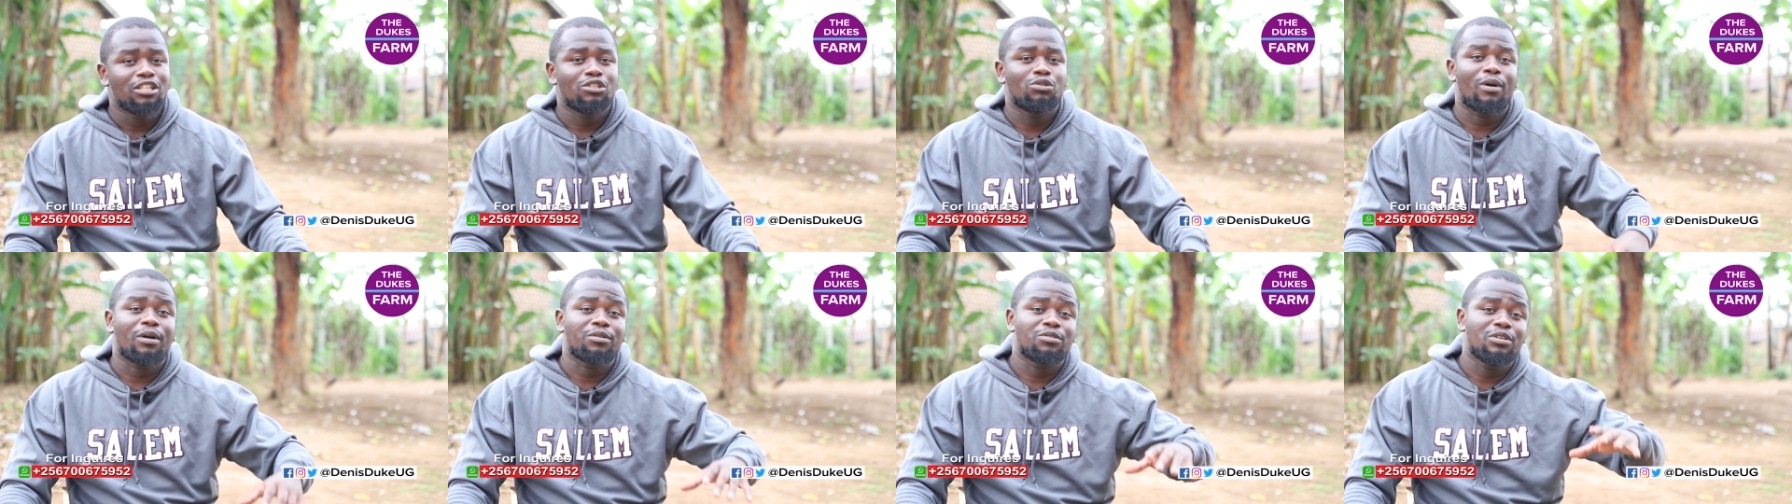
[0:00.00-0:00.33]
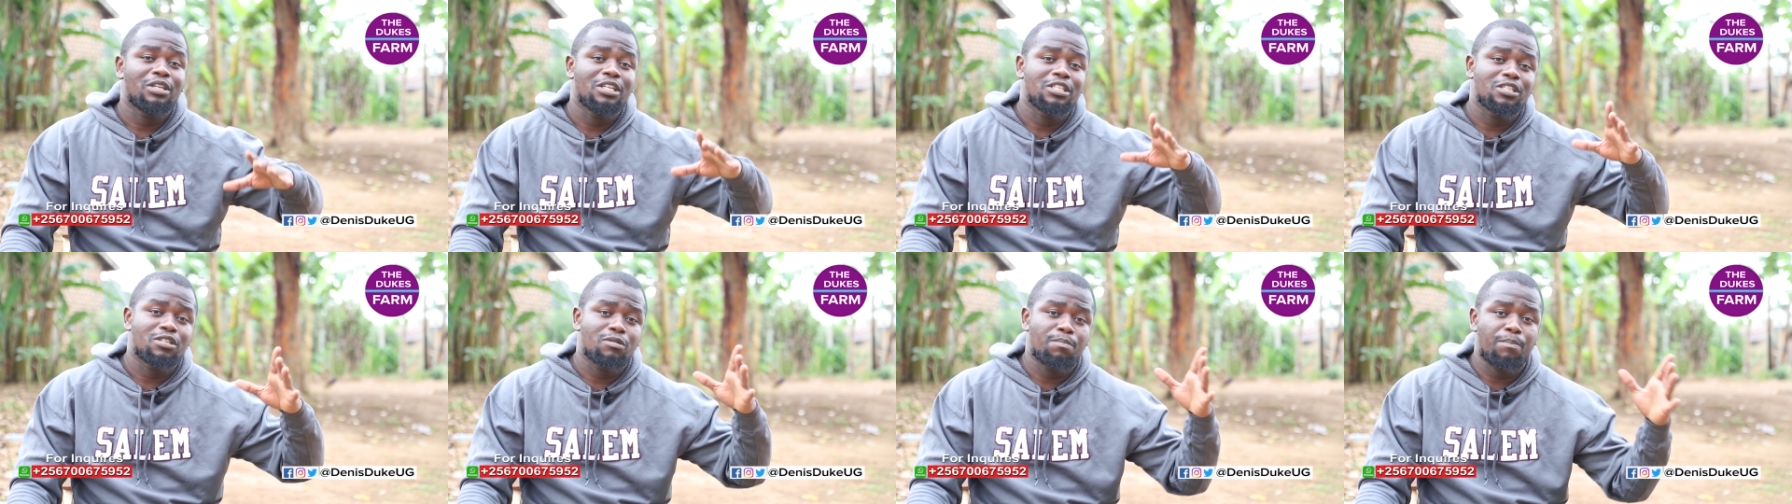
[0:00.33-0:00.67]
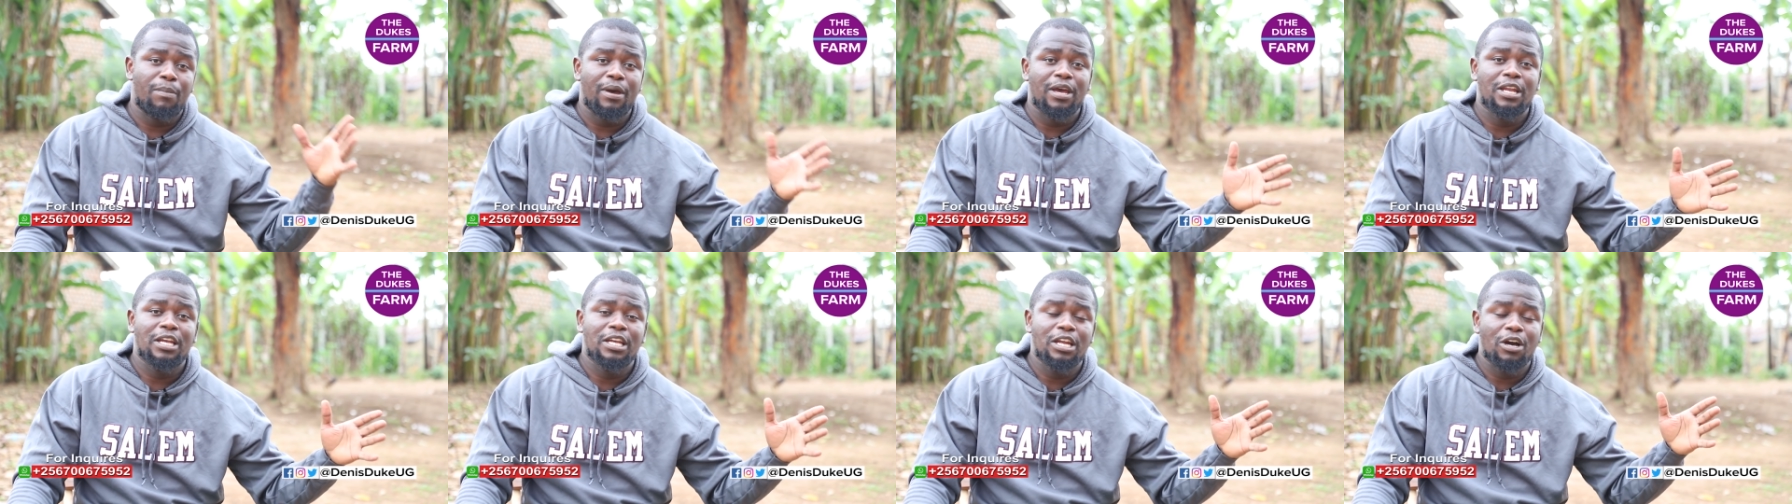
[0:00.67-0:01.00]
to actually
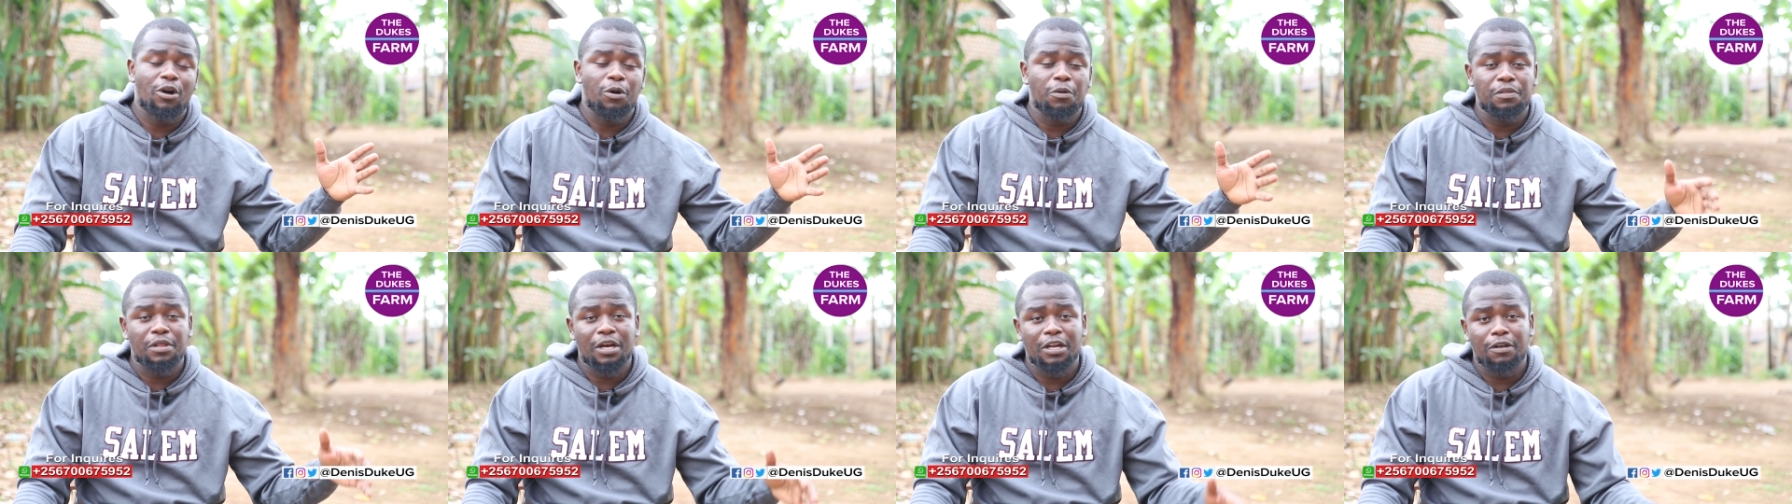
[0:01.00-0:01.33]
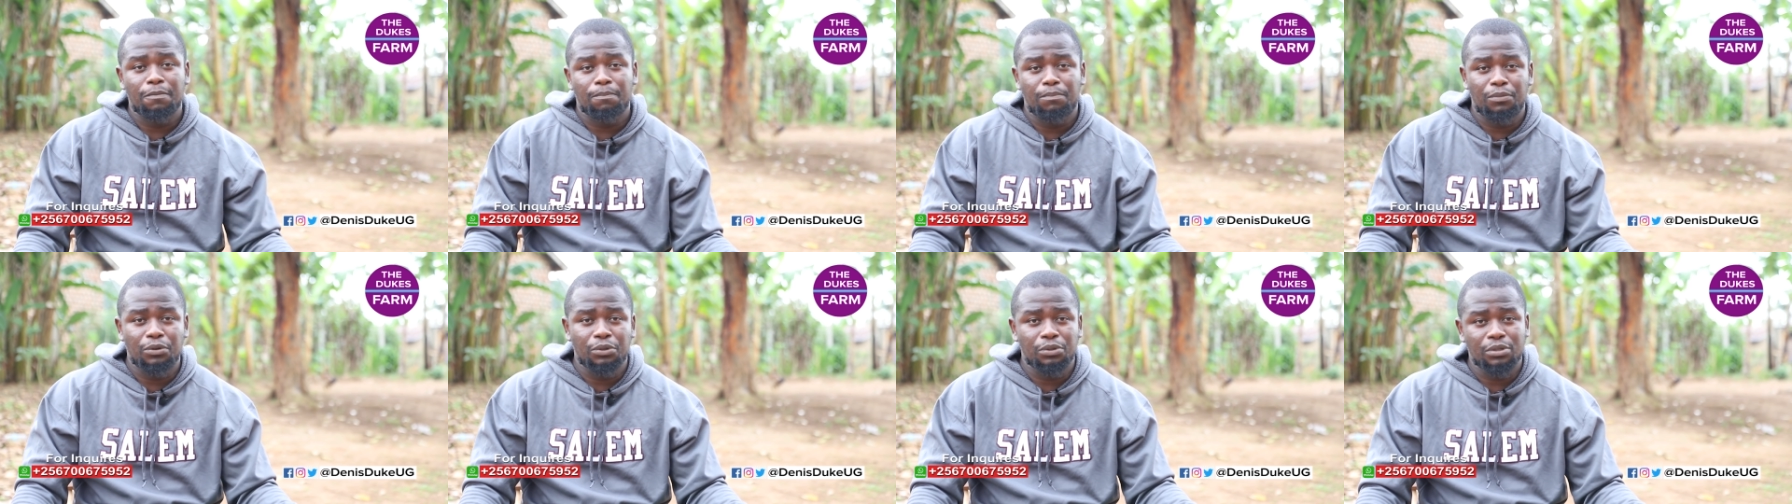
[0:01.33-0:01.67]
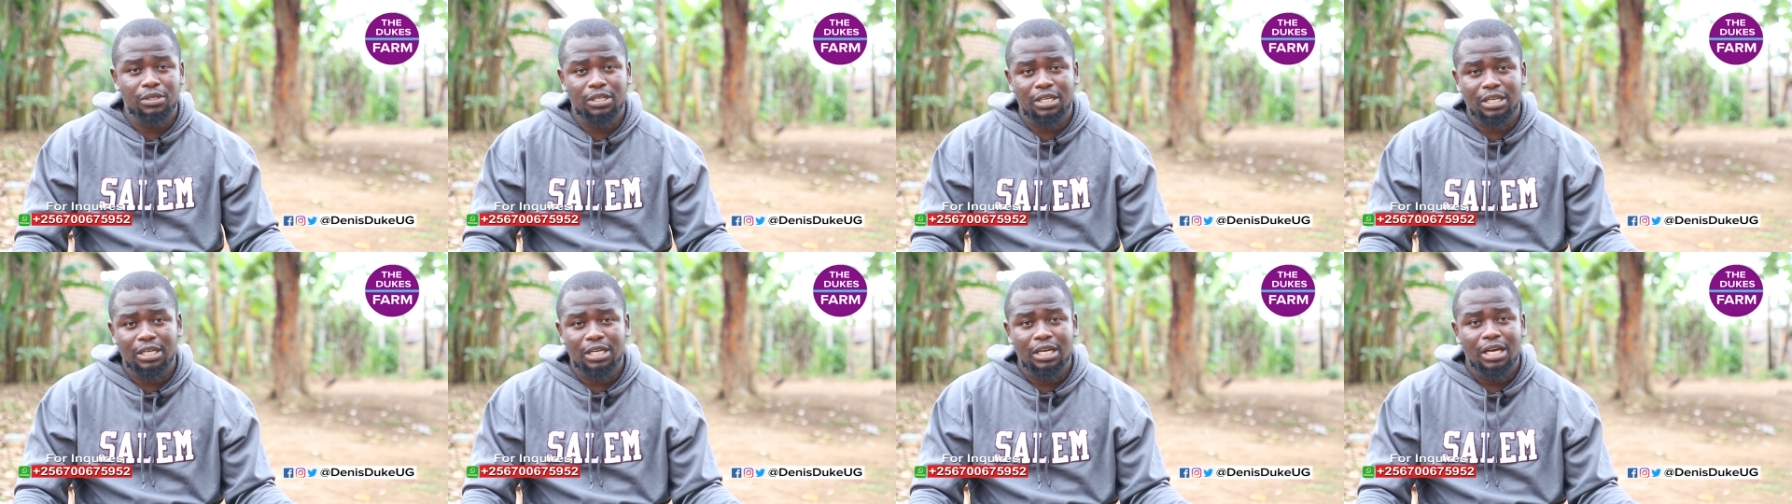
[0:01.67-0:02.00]
spend on that
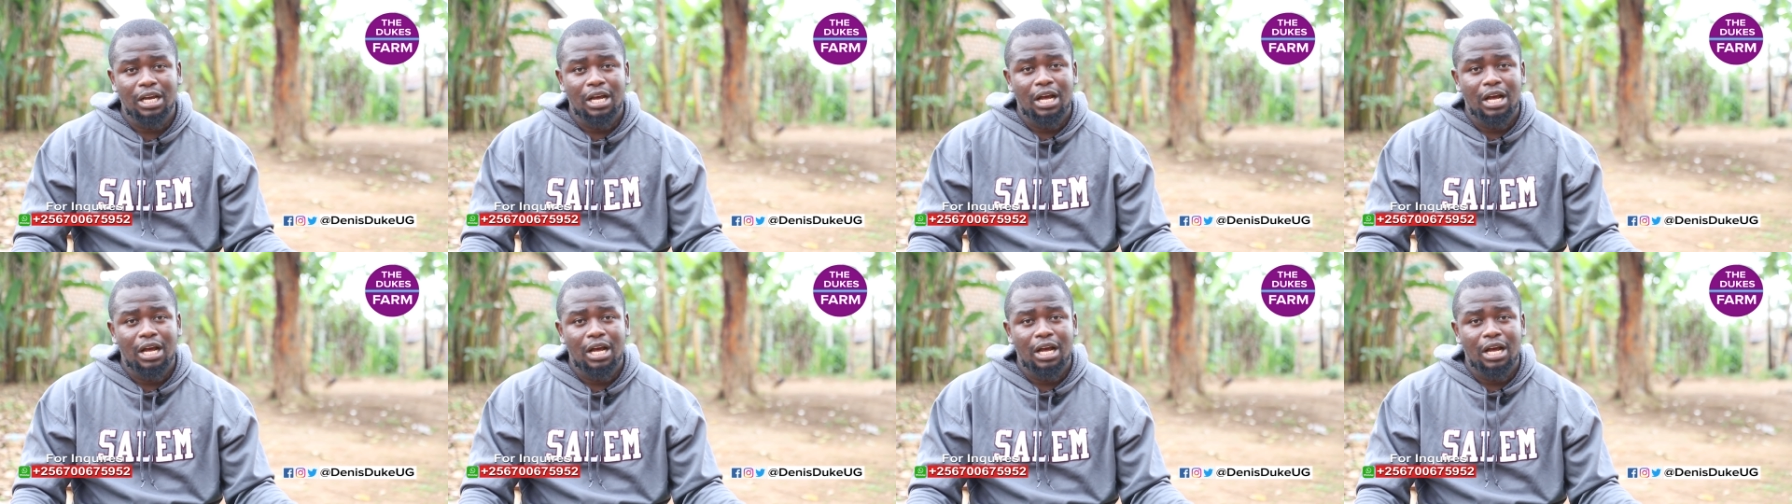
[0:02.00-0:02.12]
building,